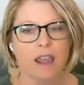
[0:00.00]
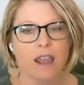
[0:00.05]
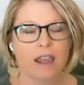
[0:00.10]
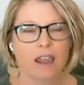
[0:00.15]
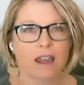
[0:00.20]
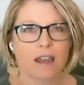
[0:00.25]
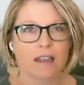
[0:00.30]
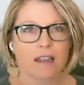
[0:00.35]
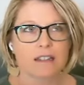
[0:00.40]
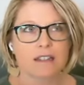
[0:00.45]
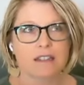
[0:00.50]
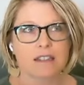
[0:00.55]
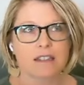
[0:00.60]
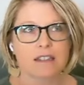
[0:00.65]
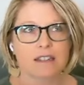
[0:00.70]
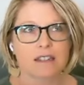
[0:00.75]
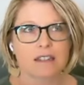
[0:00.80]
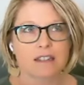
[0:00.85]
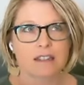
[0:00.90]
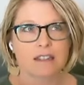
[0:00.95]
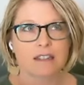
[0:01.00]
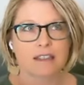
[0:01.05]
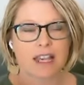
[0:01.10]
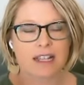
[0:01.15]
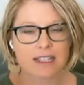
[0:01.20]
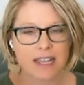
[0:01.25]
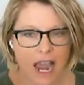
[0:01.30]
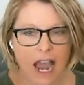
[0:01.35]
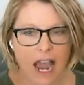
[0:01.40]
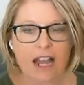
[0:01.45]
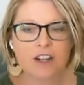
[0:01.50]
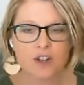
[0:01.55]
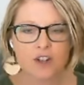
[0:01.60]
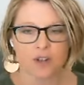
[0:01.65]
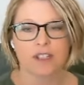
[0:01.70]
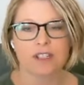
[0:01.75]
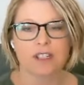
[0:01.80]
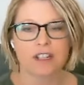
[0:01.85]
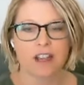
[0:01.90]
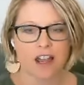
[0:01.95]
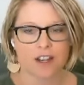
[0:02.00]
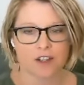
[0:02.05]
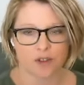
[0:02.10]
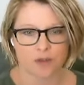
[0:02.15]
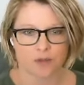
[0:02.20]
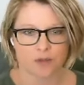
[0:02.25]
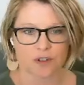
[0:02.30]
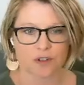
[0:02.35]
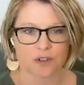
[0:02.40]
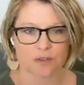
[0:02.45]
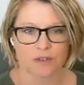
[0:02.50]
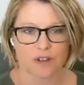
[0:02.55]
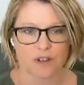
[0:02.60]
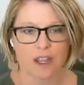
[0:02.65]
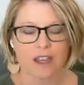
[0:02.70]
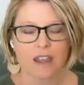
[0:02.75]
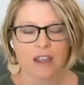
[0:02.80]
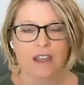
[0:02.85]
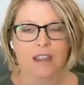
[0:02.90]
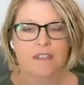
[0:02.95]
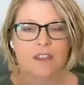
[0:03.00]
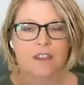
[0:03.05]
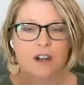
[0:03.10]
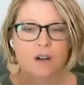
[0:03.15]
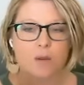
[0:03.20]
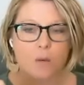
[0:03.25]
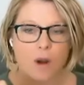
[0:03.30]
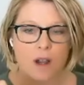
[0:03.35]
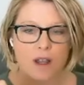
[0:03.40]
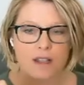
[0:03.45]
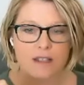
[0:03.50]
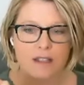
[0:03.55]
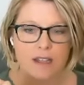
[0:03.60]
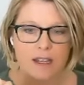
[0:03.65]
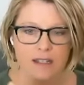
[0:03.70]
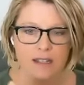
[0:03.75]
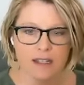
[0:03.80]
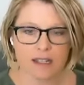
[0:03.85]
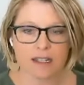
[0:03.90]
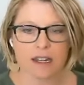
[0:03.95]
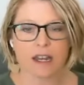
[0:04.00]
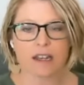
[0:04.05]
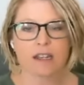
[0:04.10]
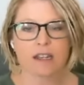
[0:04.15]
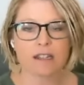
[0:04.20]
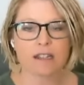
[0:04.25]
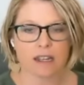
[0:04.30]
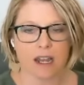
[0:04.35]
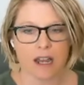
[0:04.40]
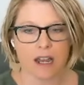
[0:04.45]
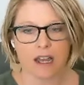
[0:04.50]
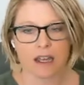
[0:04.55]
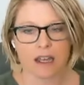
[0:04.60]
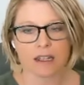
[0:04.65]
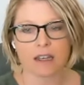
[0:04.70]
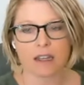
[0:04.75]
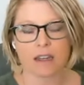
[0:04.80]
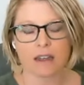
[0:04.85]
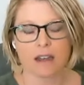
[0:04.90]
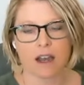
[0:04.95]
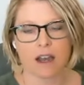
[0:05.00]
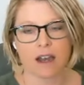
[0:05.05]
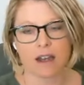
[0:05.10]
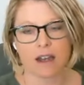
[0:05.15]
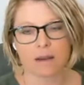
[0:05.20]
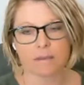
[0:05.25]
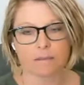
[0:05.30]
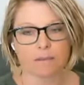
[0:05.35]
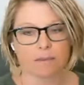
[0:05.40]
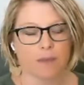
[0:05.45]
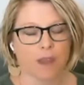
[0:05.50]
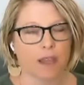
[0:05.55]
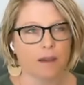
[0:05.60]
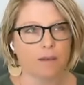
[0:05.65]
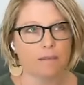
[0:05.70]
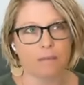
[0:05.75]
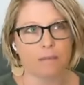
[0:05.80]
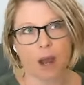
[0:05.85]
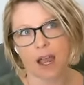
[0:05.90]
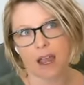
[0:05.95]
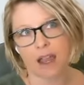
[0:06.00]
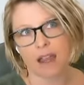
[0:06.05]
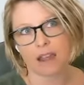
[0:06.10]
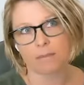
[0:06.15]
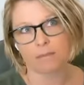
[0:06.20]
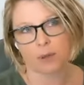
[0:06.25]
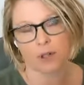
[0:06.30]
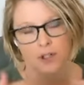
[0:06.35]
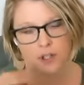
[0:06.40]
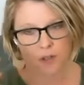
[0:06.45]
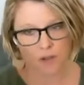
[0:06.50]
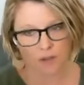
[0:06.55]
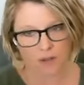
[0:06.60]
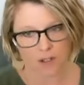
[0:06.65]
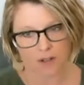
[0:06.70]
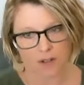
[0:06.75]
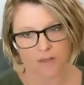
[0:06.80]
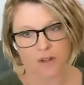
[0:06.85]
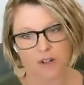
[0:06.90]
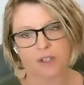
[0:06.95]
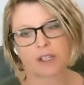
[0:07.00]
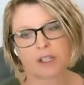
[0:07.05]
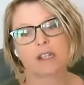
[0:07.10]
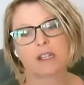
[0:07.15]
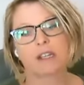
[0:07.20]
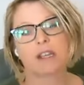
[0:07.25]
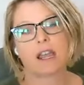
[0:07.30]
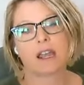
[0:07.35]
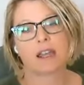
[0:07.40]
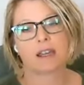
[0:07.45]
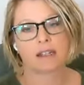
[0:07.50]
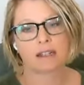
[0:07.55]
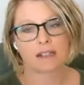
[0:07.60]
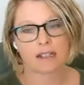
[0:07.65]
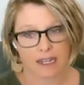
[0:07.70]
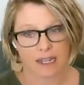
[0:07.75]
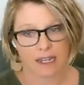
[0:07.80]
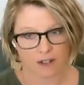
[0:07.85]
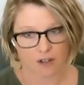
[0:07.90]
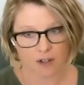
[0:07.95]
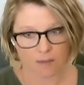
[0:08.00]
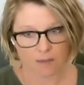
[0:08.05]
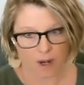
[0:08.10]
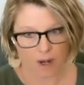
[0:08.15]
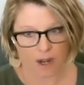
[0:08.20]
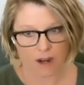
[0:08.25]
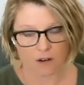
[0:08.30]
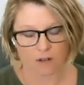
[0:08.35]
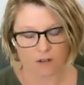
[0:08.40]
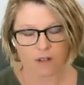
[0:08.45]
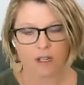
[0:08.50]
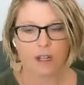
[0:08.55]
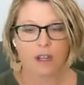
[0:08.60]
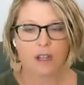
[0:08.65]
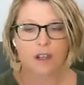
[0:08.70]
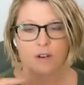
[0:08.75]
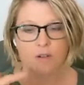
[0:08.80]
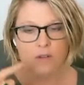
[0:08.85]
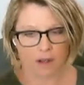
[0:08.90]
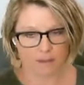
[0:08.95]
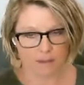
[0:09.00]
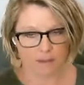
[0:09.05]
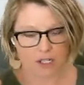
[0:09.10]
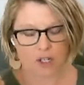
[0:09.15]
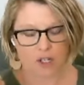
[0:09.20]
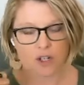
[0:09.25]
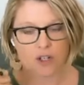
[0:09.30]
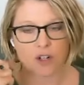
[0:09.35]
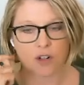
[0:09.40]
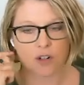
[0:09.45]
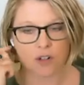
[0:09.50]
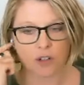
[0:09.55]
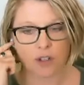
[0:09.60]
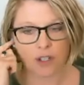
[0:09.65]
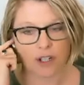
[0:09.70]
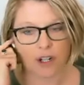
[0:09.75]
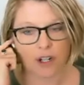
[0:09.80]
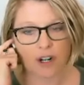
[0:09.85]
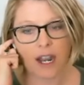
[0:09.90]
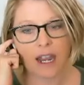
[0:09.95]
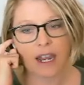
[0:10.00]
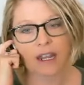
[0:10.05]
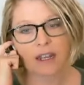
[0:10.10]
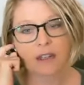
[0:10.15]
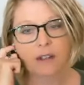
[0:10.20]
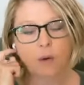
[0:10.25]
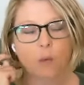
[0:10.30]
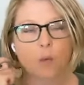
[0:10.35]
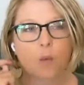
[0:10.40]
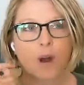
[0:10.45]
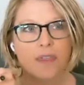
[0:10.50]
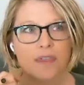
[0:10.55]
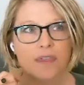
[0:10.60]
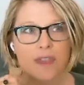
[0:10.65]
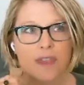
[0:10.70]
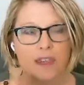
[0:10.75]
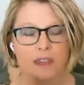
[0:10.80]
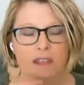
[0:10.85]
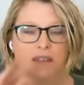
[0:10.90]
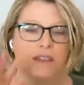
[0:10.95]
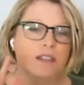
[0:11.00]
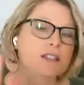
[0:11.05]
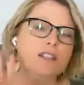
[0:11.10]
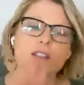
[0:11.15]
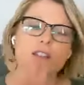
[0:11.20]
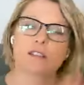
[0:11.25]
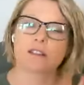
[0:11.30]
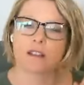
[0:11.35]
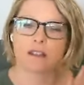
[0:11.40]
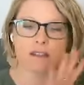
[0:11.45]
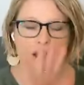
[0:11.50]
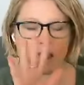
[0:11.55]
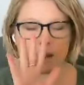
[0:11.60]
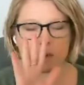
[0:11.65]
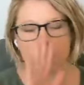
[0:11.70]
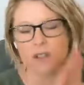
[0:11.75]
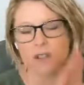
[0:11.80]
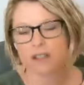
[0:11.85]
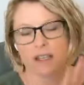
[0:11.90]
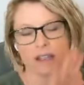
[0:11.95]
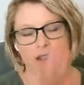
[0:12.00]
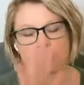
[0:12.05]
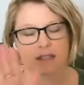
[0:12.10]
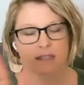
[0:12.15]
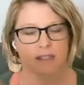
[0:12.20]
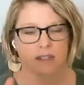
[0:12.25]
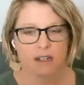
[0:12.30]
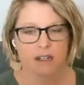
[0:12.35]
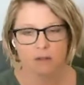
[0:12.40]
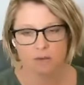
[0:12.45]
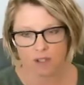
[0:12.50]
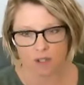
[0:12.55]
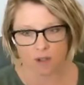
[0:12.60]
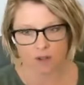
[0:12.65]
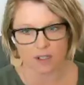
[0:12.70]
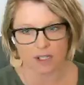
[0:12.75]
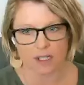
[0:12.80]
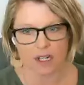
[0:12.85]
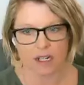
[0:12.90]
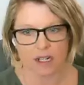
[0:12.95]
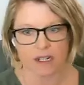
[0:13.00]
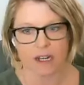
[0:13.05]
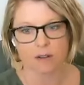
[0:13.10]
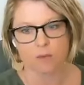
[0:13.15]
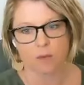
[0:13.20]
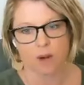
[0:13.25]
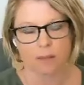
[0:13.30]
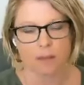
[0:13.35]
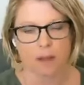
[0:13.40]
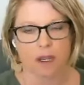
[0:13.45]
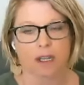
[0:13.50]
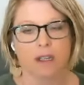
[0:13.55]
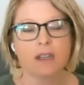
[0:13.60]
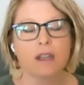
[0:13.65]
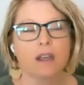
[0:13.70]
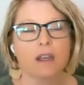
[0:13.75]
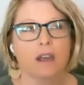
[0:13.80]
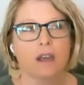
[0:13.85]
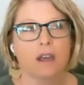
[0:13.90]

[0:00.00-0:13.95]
And that's actually not true. There was a study done by Purdue University and Sandra Brown, who I mentioned earlier. And what they, this, I will say the study was only done on women,